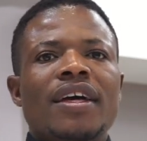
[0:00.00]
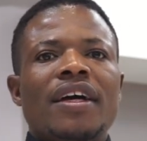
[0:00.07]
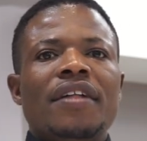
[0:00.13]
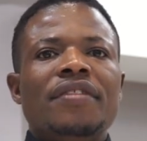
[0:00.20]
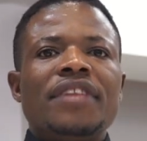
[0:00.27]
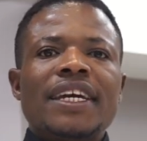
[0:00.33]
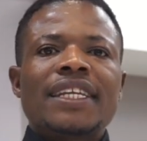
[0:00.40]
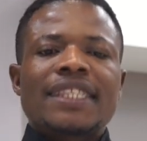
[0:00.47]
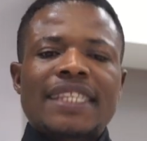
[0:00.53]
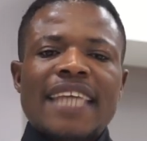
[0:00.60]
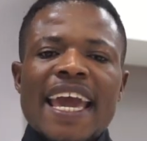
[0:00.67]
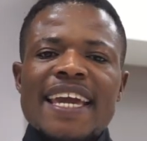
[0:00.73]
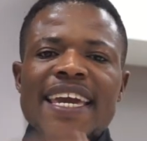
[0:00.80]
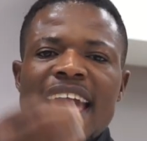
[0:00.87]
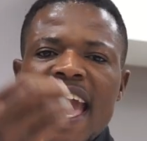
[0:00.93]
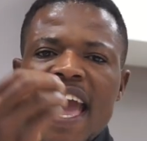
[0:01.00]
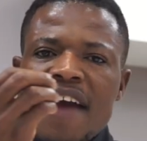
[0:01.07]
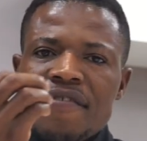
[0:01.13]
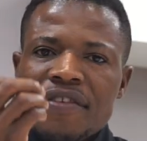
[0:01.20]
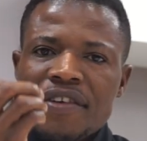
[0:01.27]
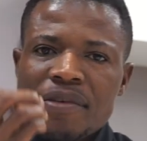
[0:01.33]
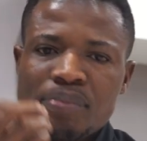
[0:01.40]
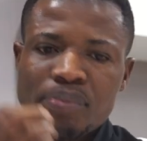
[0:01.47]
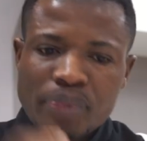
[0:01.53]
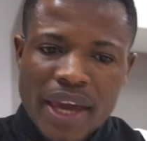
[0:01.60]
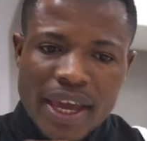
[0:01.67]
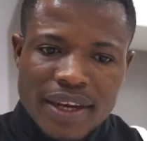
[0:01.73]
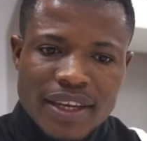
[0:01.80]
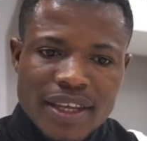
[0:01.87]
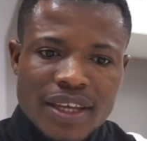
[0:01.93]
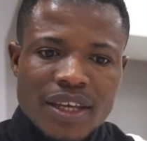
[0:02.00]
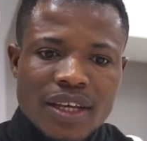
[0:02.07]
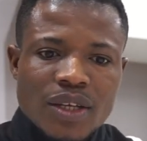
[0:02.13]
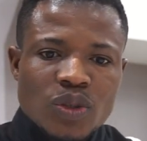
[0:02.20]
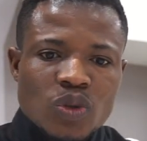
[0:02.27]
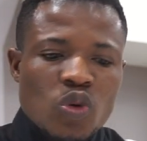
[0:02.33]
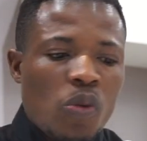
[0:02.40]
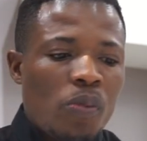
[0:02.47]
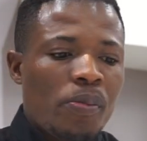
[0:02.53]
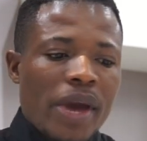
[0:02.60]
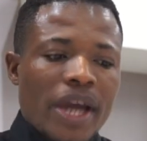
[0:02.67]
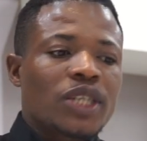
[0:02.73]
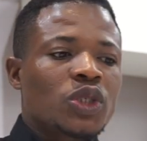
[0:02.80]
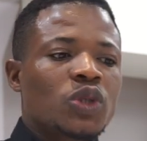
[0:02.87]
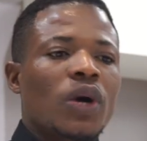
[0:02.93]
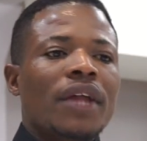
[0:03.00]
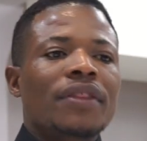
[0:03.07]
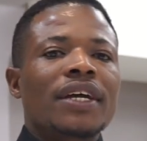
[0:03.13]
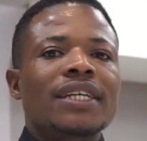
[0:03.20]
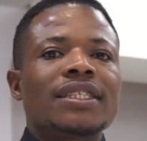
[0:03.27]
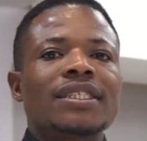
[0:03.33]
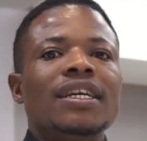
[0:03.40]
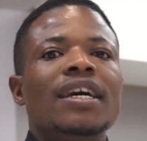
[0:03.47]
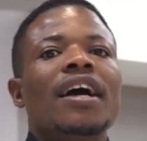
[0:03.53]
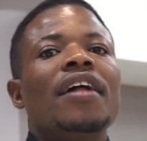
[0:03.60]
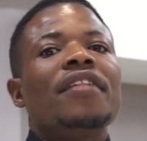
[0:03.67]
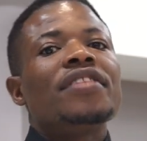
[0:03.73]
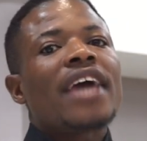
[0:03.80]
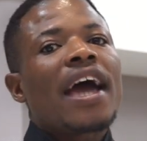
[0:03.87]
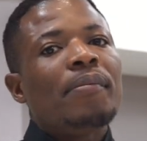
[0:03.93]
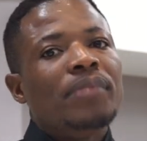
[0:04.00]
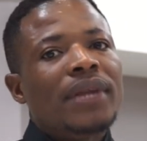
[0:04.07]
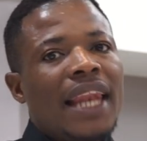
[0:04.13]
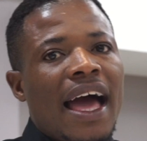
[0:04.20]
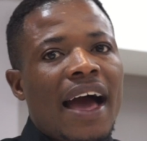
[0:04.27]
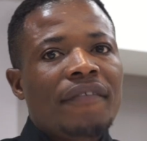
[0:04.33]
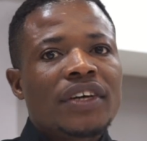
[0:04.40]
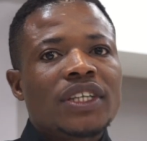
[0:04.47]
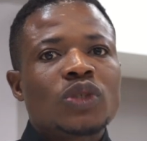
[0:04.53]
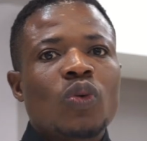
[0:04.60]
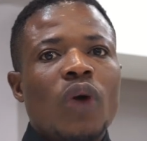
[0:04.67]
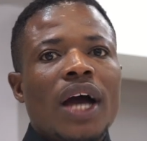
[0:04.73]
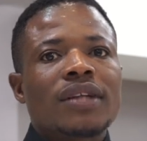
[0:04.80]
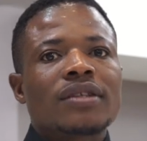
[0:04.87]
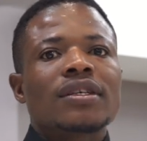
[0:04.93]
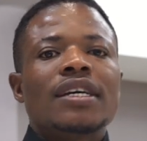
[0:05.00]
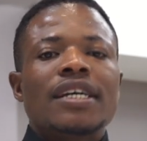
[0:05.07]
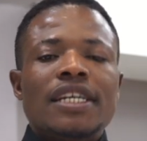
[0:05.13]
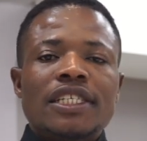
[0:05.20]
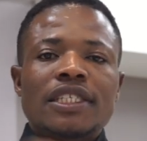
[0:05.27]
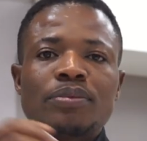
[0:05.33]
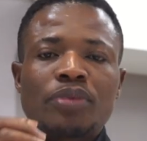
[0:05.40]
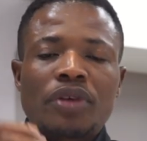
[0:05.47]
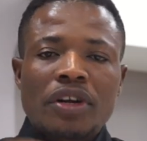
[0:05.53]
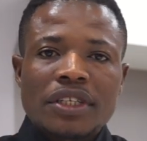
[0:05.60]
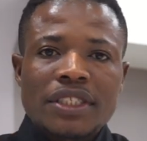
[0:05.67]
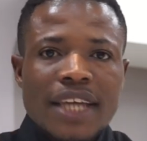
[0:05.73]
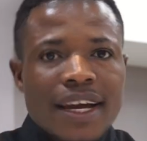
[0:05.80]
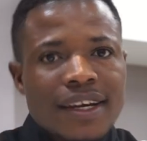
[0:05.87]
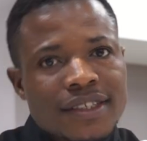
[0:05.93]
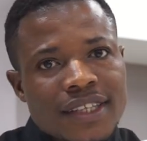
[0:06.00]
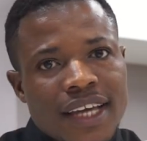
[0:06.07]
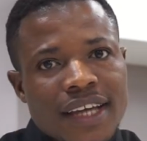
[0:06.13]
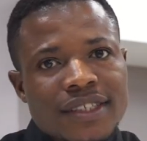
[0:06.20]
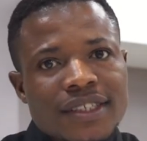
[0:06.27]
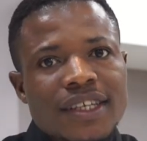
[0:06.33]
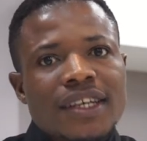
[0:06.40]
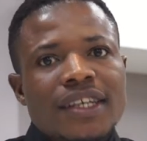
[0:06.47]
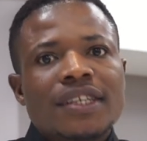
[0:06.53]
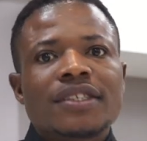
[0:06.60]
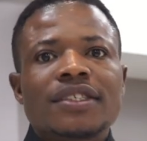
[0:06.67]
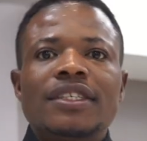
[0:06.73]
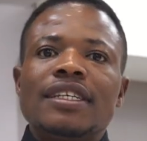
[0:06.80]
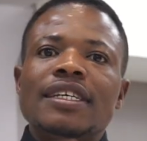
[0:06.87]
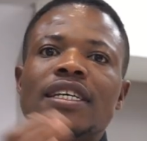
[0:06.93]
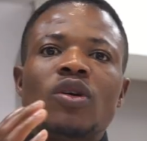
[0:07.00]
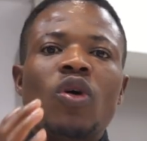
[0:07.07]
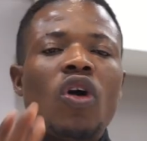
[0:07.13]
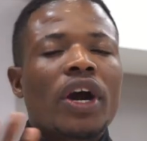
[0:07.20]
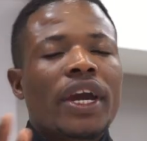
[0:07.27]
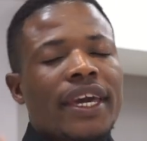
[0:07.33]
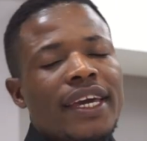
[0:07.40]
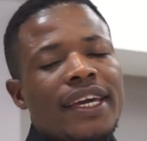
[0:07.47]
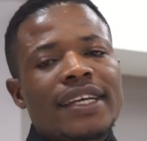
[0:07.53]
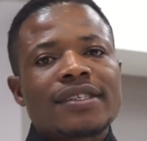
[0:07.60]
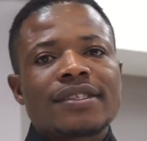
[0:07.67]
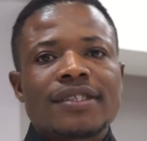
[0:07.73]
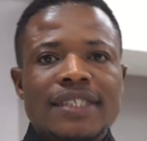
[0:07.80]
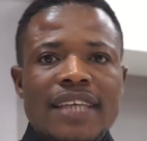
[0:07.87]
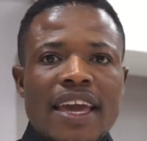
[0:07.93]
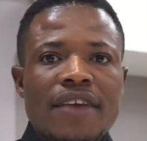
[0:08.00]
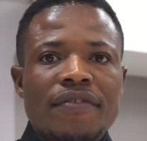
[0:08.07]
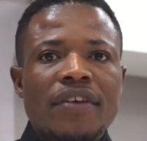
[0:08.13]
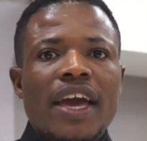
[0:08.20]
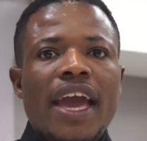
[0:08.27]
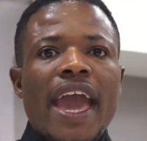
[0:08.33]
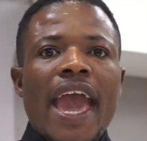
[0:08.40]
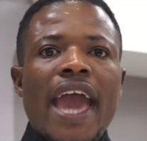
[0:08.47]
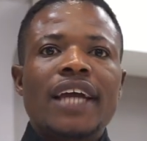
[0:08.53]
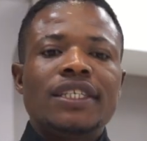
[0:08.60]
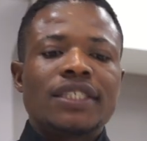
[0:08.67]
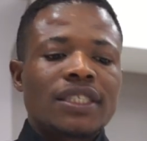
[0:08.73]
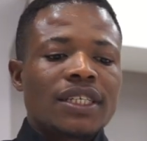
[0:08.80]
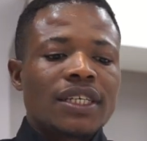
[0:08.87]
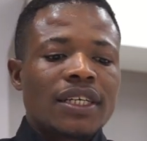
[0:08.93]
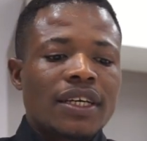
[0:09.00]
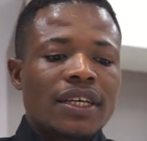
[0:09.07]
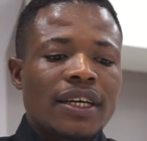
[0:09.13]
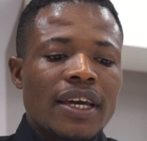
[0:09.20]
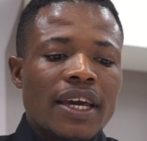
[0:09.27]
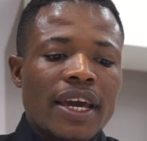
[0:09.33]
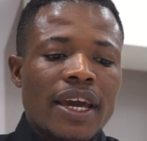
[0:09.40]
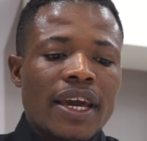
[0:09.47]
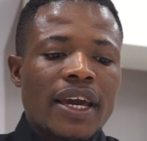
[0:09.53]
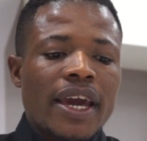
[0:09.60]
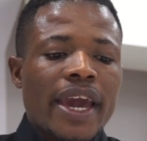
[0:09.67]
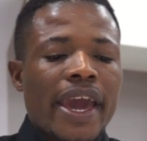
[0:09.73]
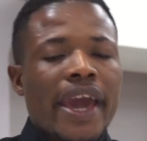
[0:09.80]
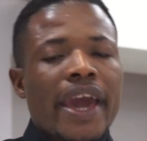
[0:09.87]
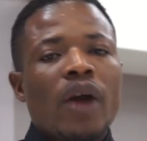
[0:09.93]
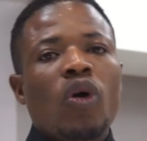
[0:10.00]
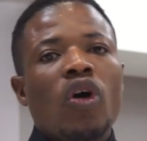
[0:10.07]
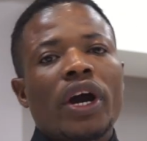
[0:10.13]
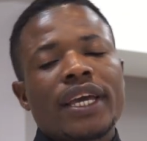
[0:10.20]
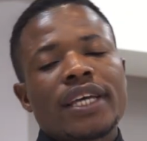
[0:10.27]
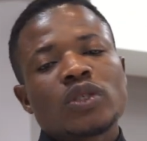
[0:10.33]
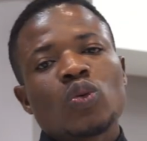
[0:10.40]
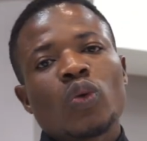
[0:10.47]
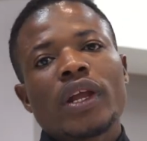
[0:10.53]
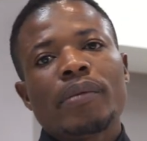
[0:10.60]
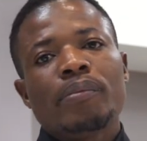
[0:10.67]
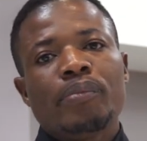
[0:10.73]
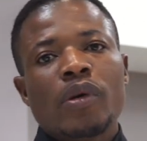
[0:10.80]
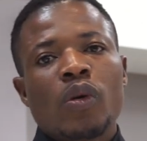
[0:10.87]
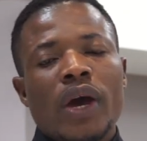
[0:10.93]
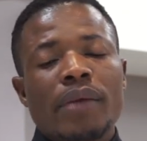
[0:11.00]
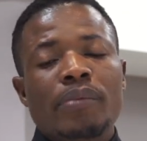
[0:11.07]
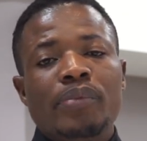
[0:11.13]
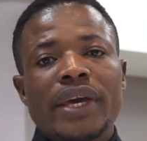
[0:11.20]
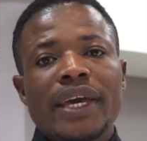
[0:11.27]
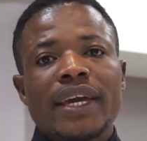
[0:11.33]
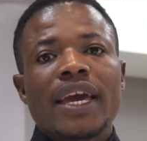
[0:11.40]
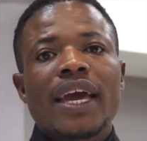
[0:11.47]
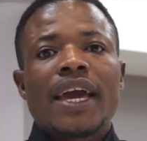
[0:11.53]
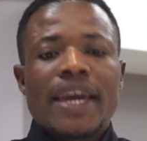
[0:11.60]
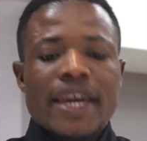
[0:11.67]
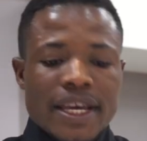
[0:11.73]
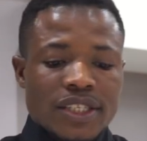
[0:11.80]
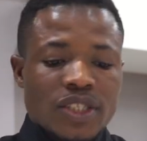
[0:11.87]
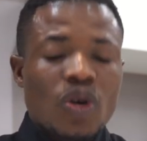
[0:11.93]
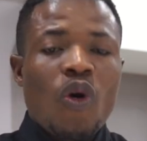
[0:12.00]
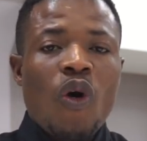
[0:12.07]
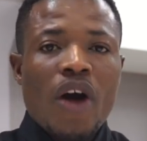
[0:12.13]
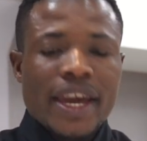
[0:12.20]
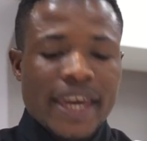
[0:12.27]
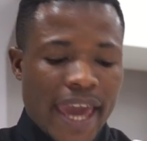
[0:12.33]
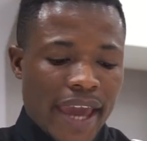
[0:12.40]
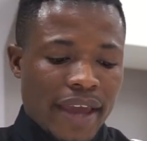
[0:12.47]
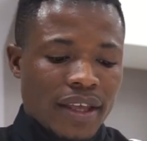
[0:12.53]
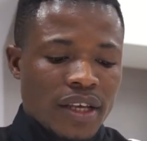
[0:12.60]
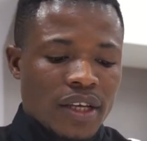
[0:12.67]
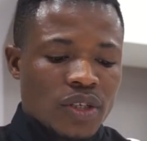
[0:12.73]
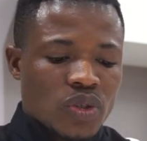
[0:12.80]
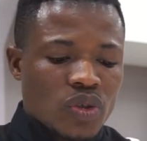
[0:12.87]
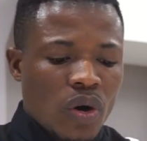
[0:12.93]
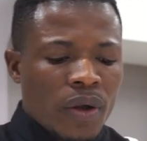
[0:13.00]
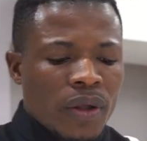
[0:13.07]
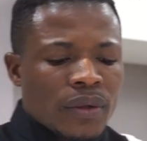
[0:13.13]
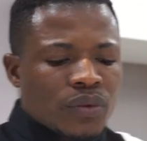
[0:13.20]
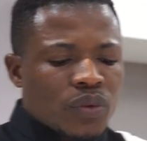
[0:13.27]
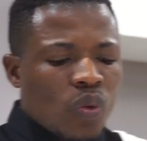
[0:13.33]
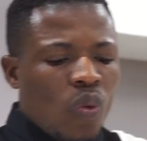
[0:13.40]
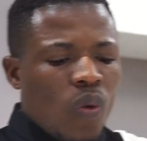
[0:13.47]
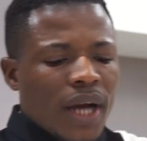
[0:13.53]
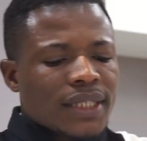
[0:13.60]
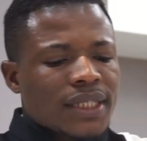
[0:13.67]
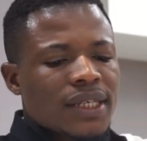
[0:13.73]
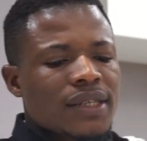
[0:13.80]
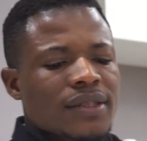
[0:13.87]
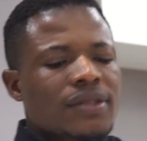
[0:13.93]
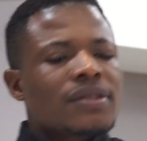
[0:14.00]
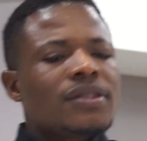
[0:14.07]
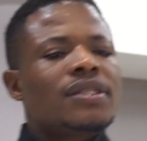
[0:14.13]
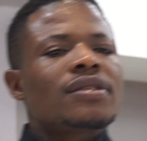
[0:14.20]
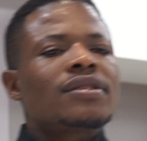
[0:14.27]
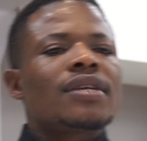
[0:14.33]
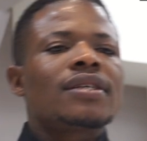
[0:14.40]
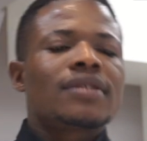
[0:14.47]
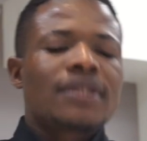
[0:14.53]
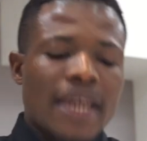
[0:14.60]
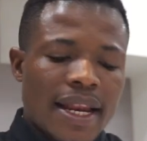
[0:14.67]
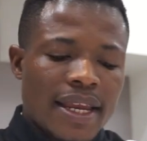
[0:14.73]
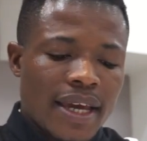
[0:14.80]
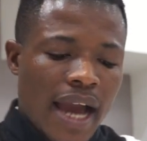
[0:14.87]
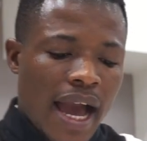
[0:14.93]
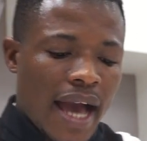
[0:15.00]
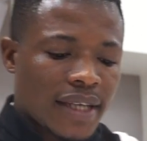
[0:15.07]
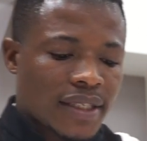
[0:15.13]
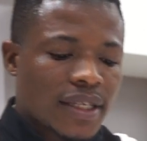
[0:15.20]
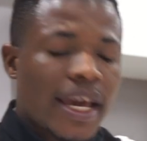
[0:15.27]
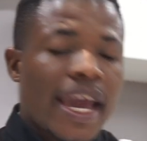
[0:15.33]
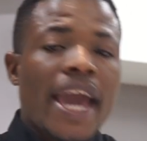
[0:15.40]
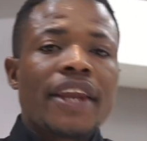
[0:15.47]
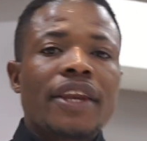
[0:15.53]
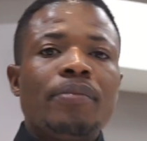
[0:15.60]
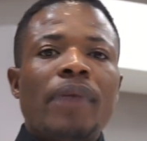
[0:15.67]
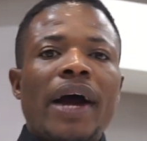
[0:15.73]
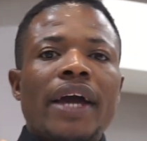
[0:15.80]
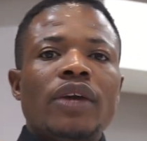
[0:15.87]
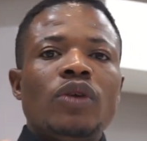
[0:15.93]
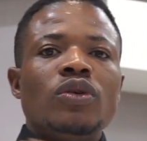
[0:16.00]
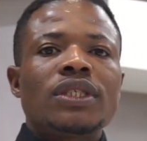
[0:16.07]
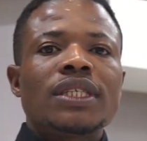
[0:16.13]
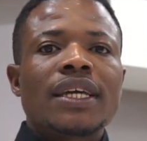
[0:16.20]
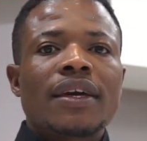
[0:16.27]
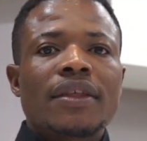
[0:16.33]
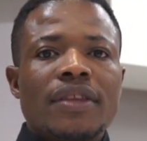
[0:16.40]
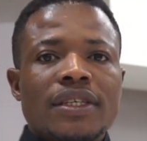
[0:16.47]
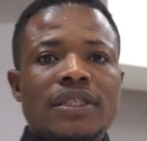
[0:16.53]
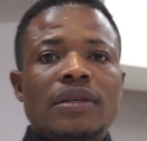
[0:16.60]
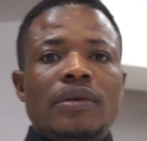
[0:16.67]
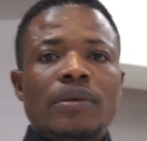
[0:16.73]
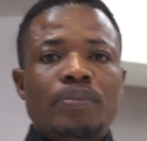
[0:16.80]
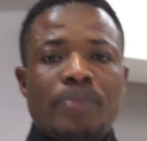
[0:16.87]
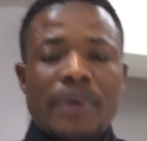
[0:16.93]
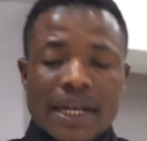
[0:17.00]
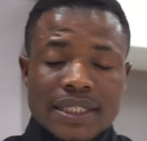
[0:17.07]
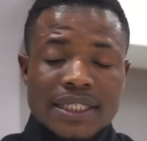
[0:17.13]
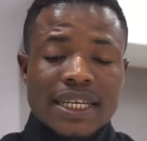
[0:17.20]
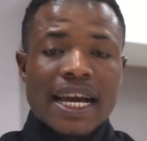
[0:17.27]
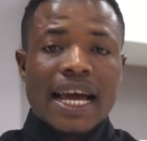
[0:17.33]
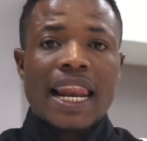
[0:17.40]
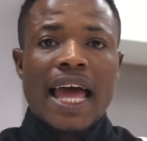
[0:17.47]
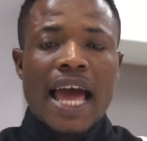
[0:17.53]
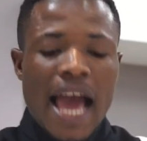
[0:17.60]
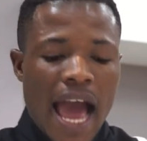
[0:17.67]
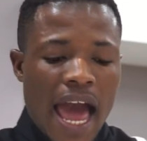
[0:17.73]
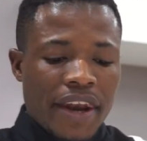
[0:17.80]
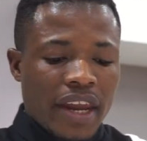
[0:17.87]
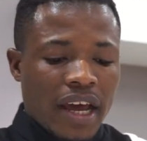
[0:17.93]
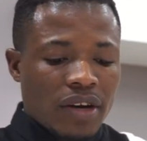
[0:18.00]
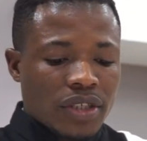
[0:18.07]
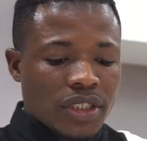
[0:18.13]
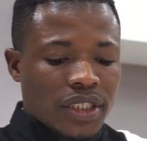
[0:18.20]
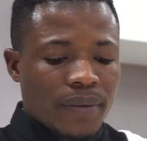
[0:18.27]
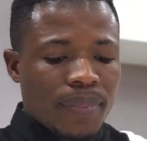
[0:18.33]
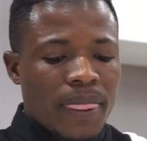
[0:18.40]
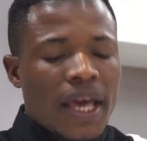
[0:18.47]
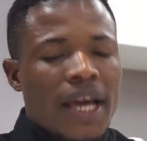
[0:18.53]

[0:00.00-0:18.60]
They take every penny to make sure that their beloved ones is protected, she or he is safe, and her or his well-being is okay. So what is Jesus telling us, and by using this practical analogy?